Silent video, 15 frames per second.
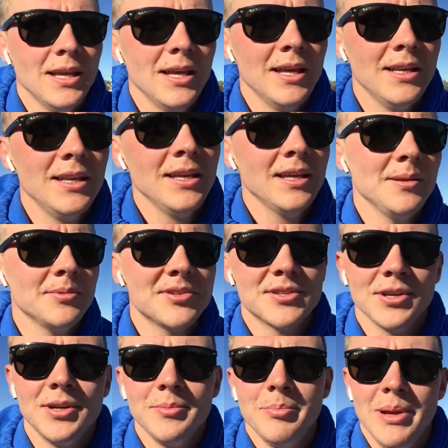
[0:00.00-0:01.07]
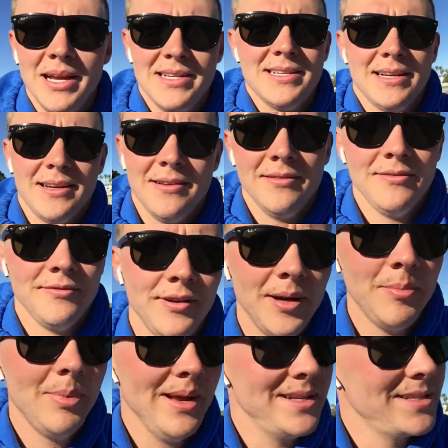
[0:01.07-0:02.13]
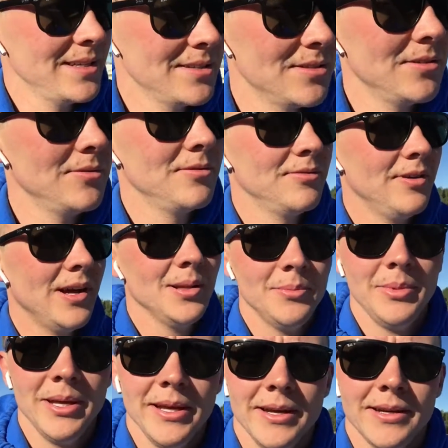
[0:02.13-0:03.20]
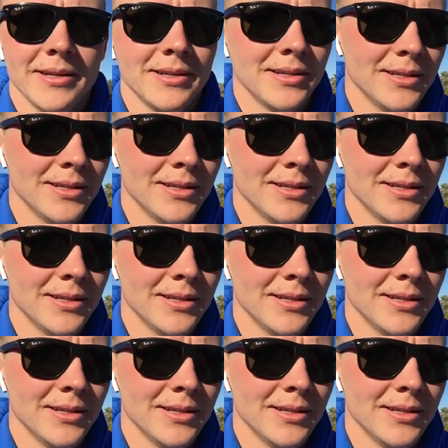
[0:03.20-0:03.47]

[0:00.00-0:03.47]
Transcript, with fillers: And you can start basic, very basic. So follow me here.